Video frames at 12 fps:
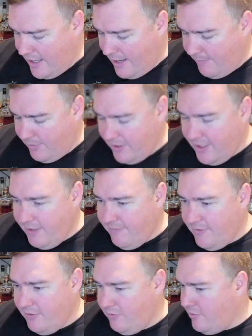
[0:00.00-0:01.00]
believe
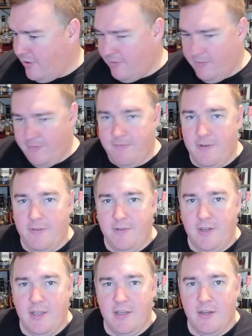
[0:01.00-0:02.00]
this one is
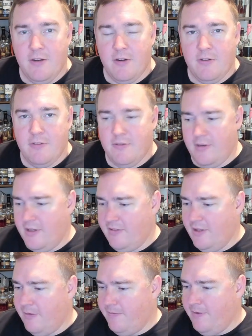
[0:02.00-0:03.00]
15 years. It's
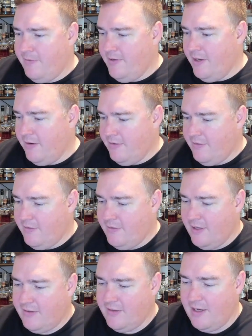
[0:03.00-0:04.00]
either 15 or
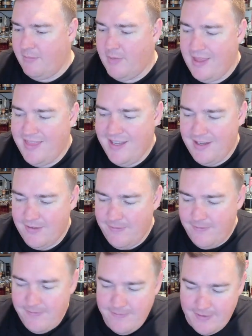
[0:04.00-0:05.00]
16, but I think it's
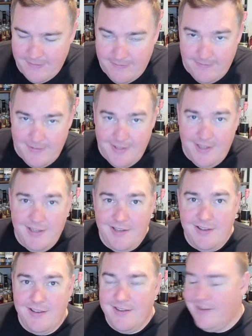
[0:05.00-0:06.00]

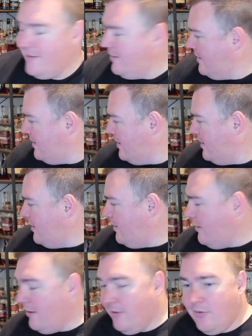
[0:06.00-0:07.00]
15.
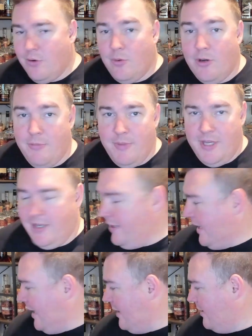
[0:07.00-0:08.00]
Don't quote me on
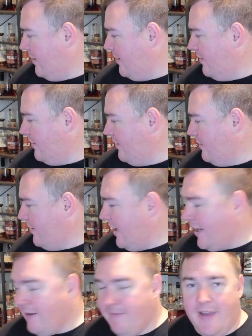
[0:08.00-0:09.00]
that. I
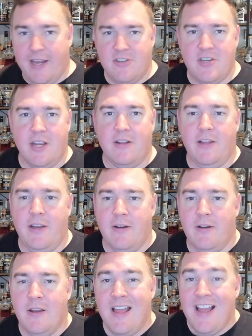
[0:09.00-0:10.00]
can fact check later.
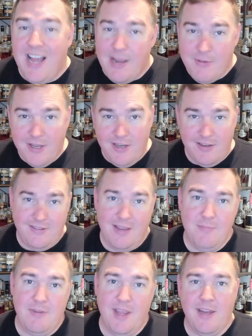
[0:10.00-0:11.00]
I'm going to attempt
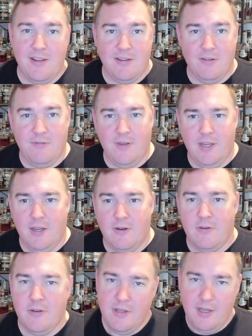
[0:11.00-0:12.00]
to edit this video
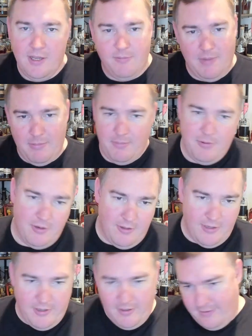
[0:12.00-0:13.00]
and maybe put a
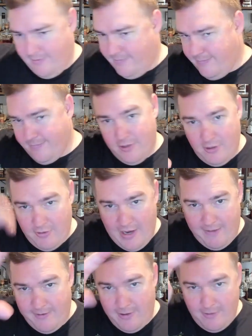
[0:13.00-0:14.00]
little
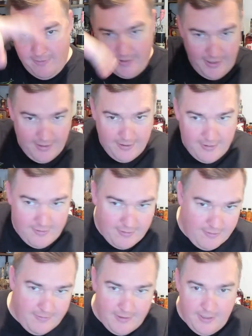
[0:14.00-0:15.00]
graphic over here or
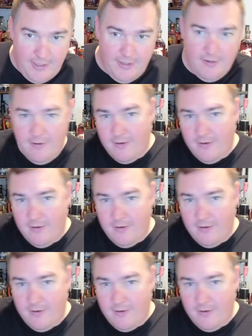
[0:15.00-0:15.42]
over here